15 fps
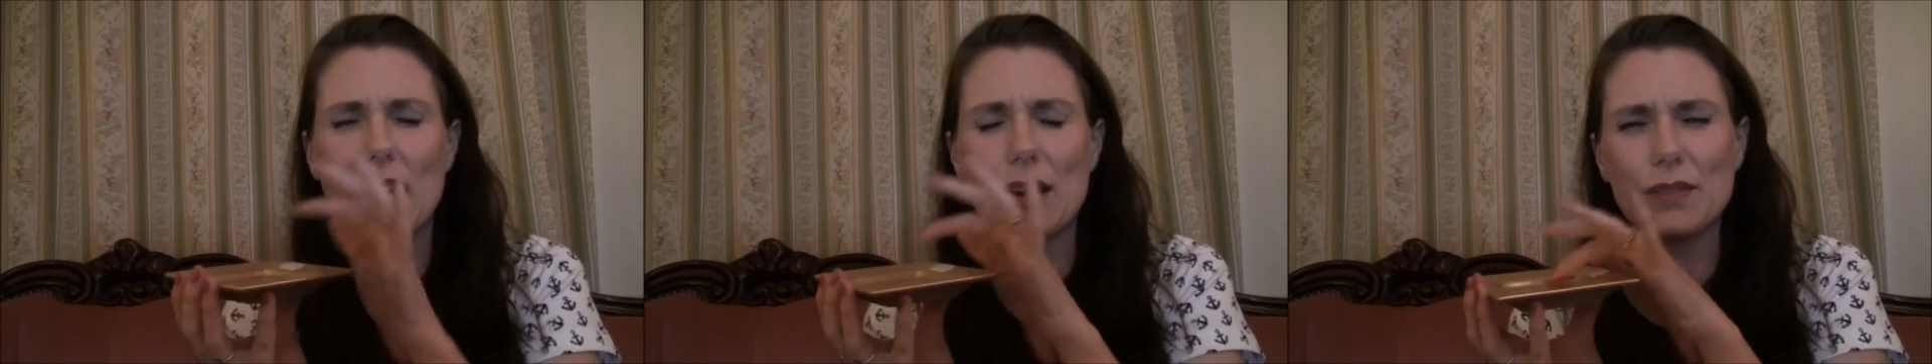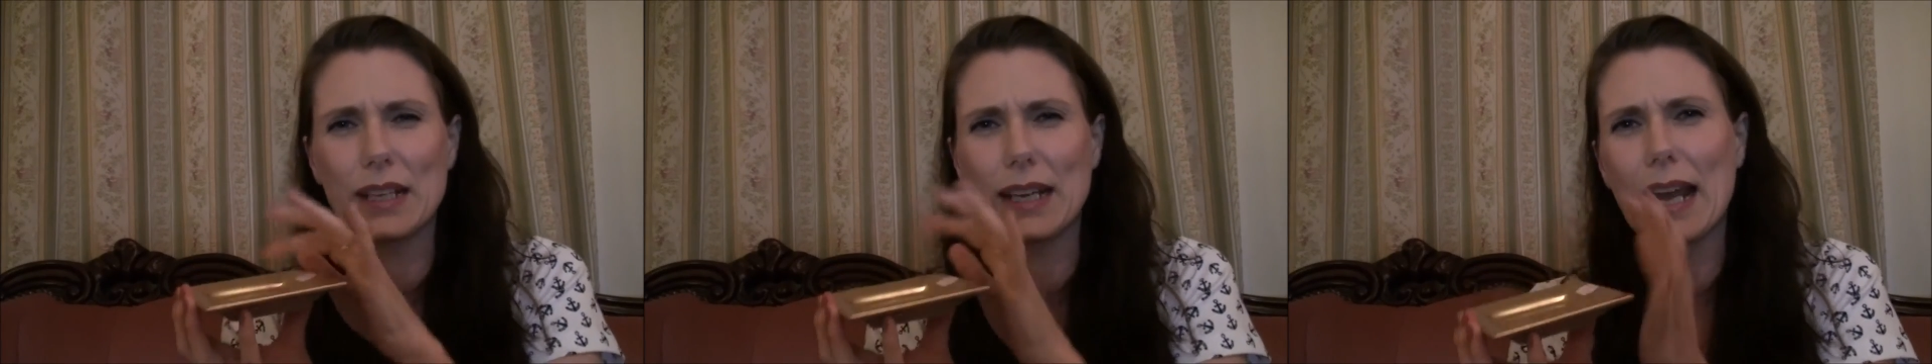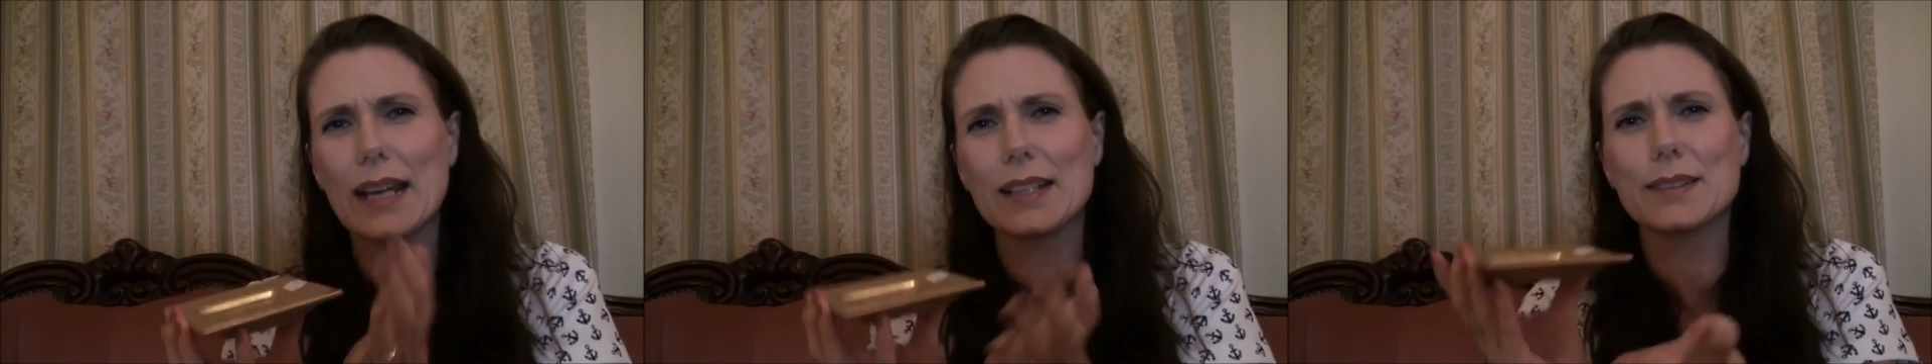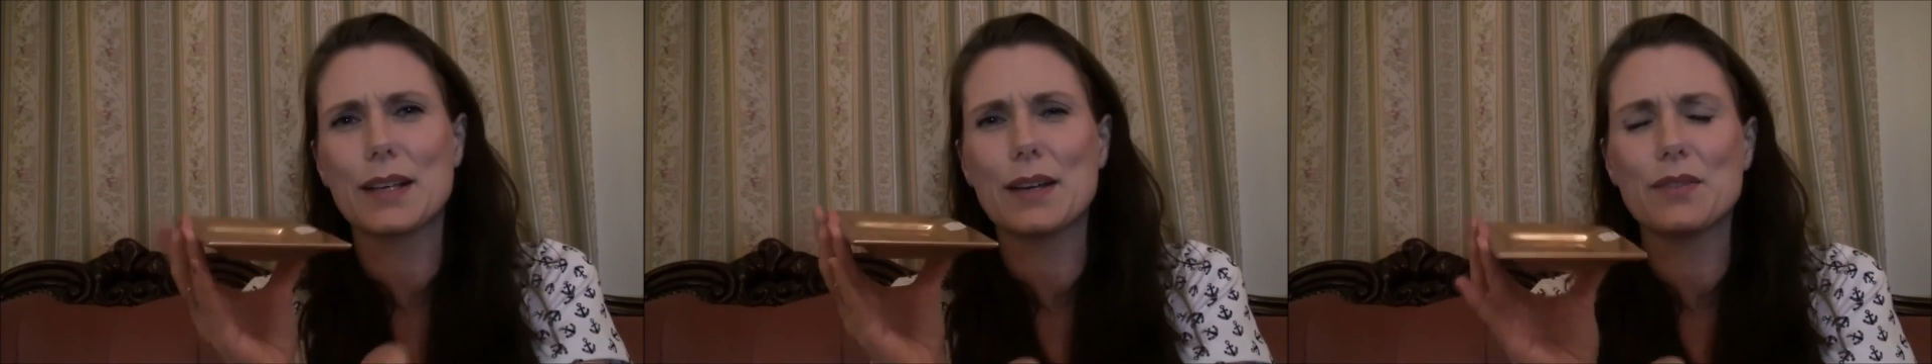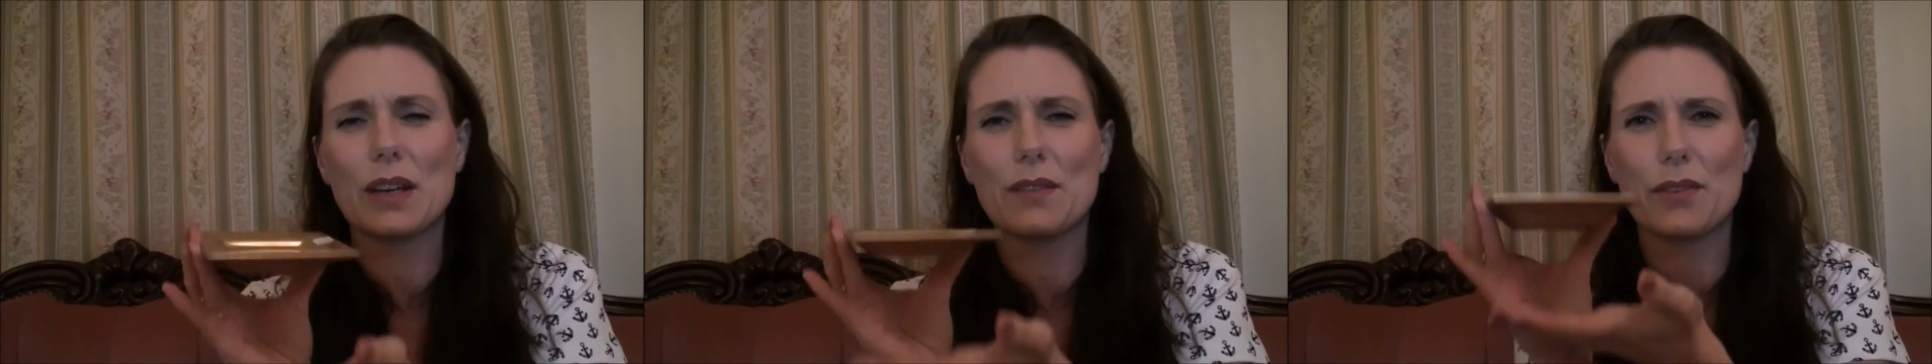every candle,
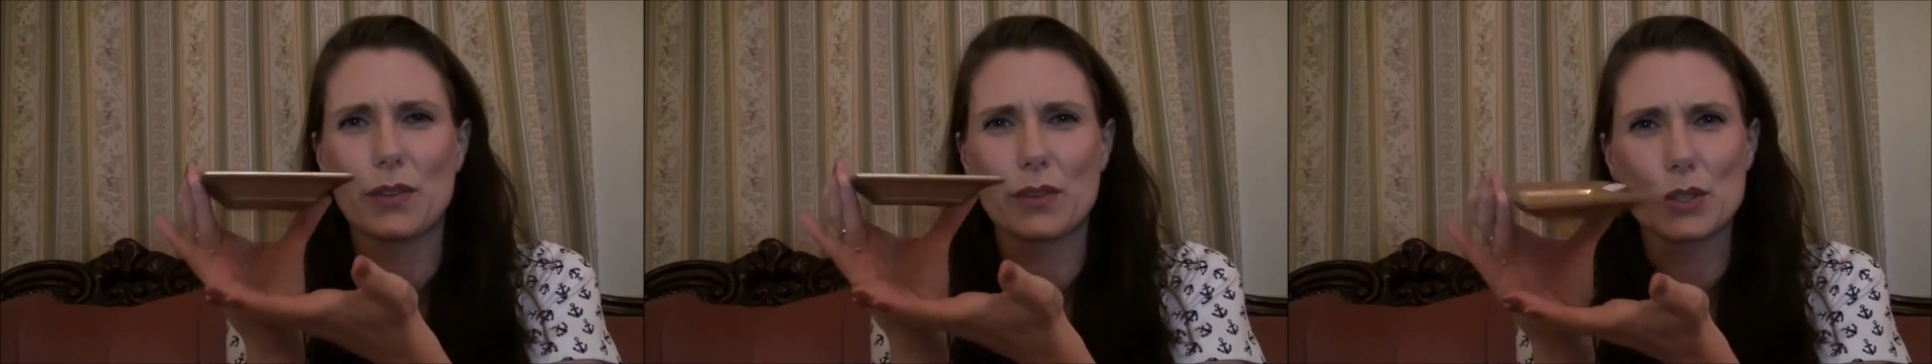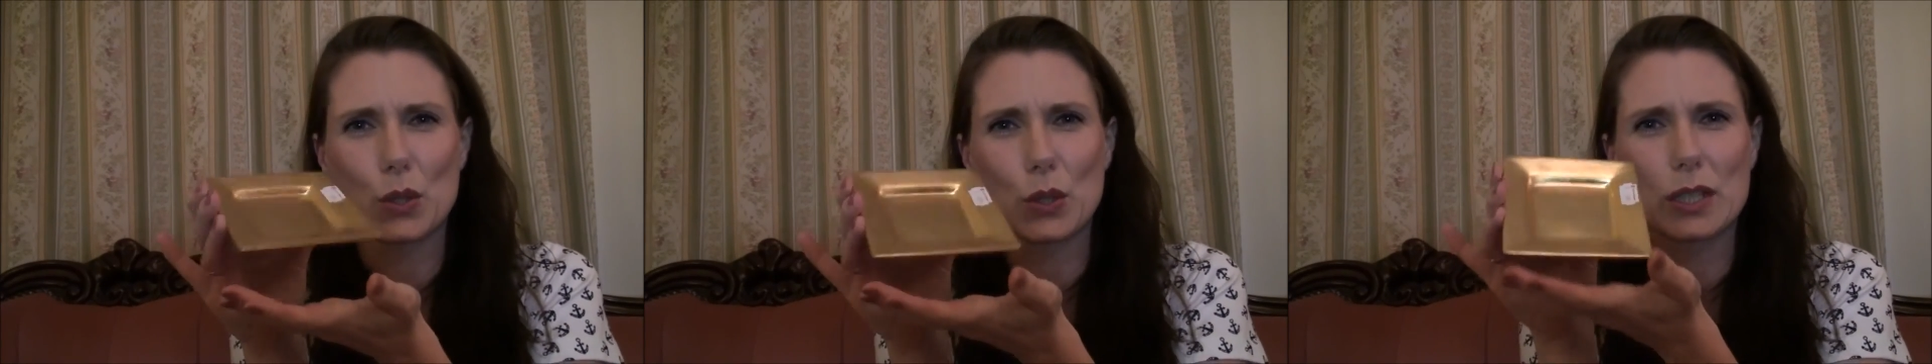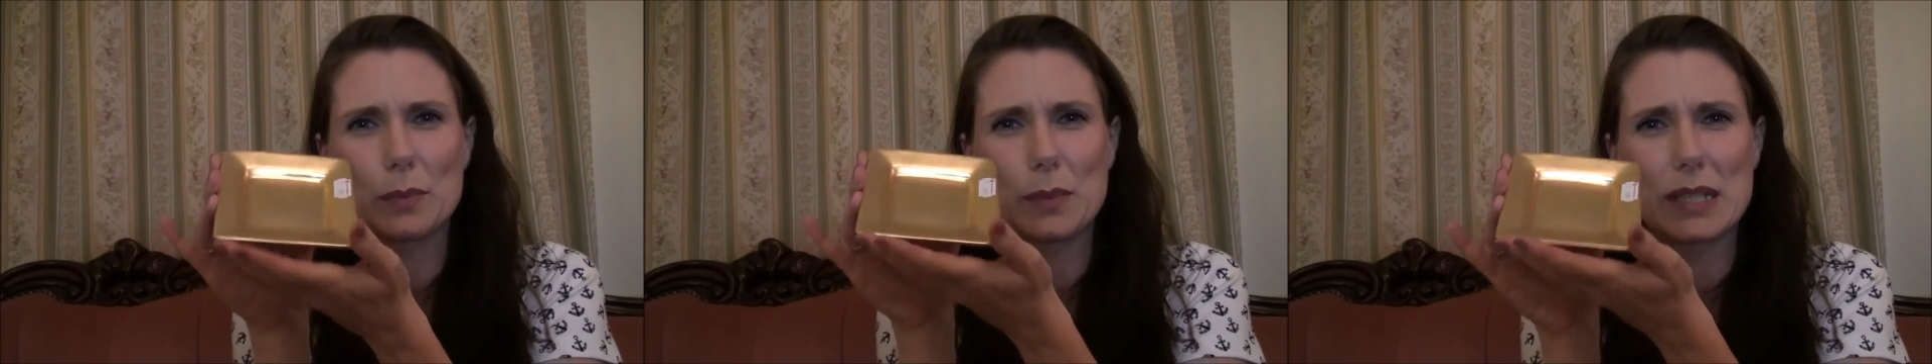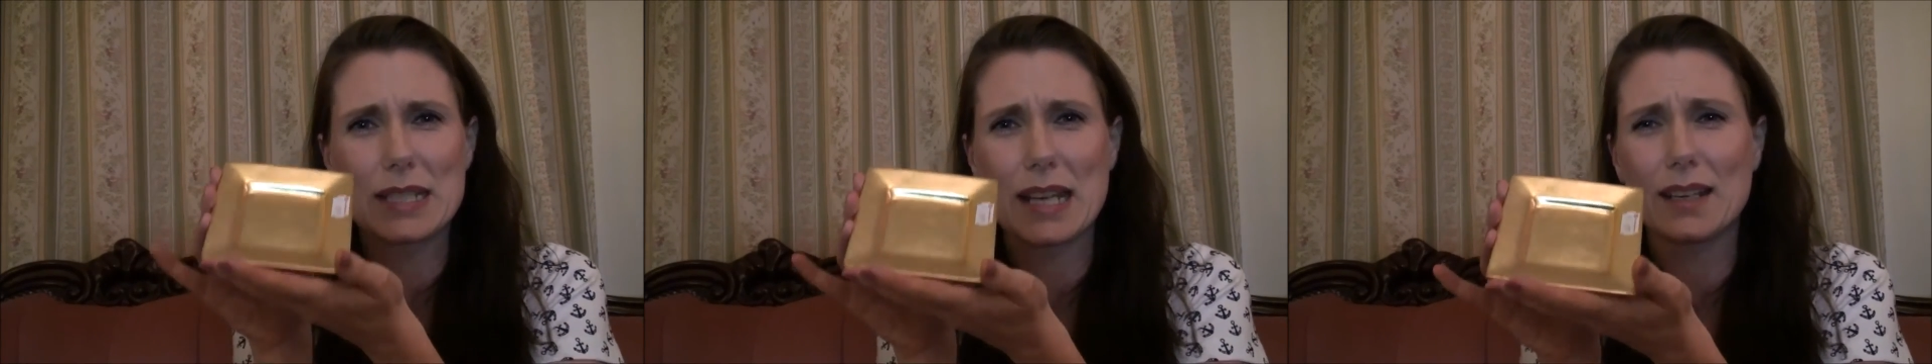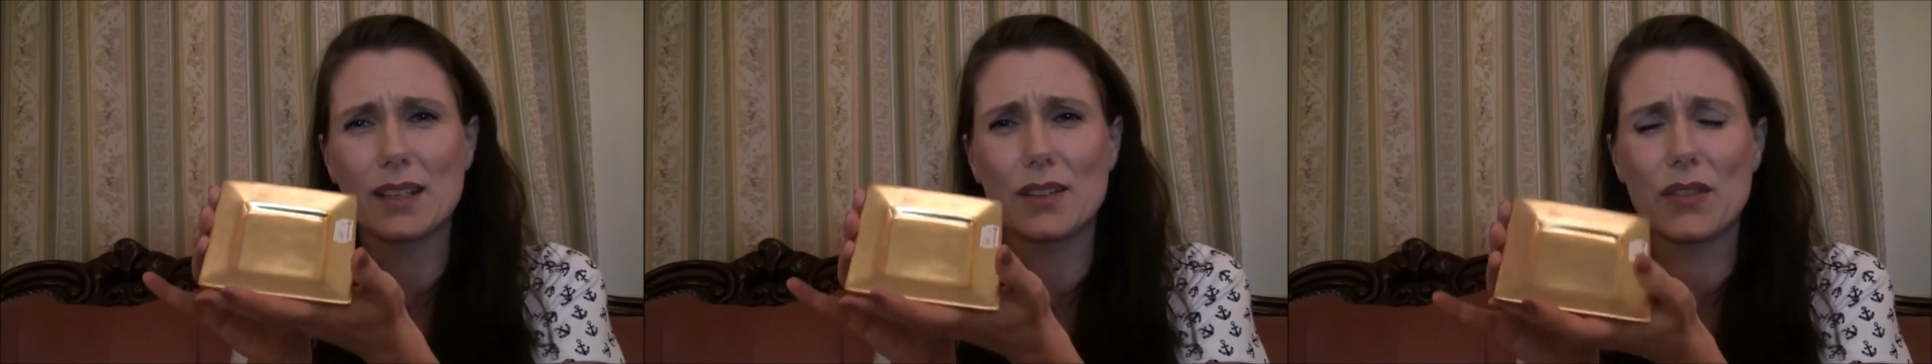every everything's got to be
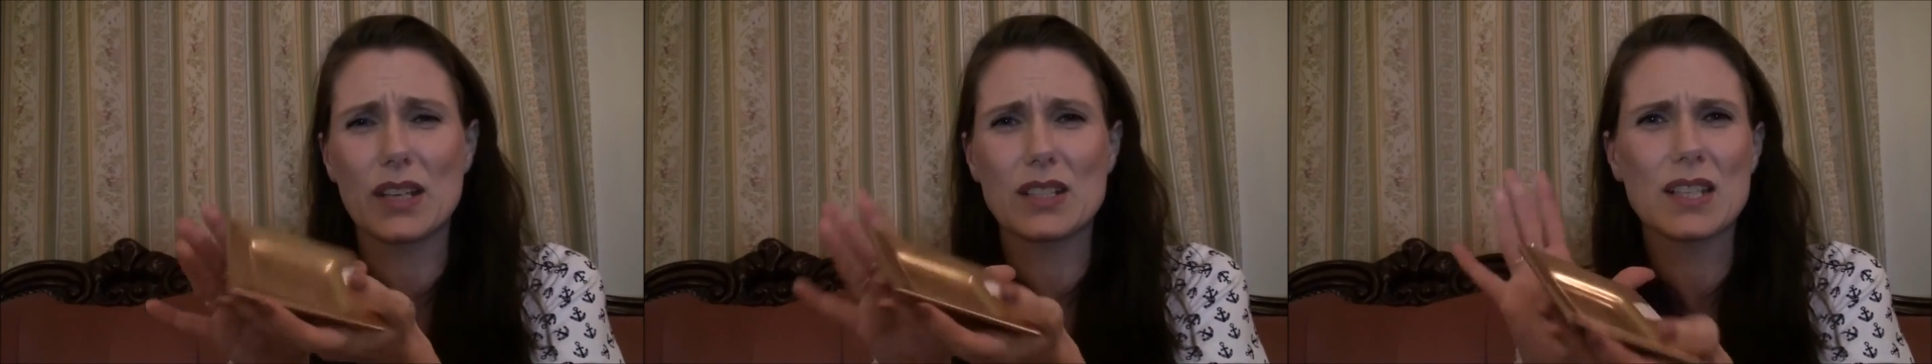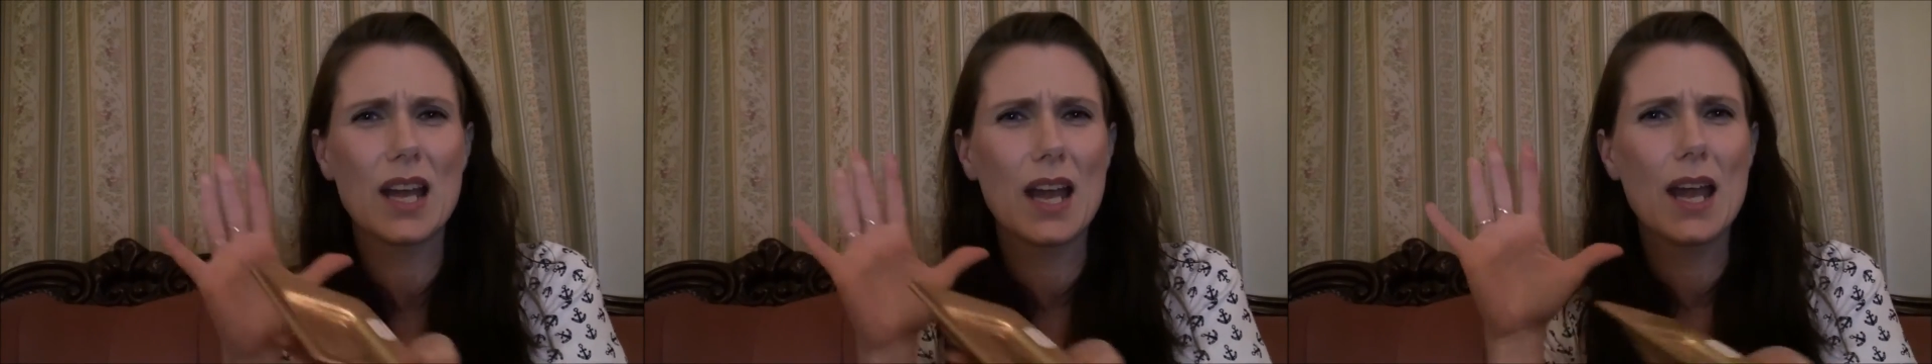sitting on things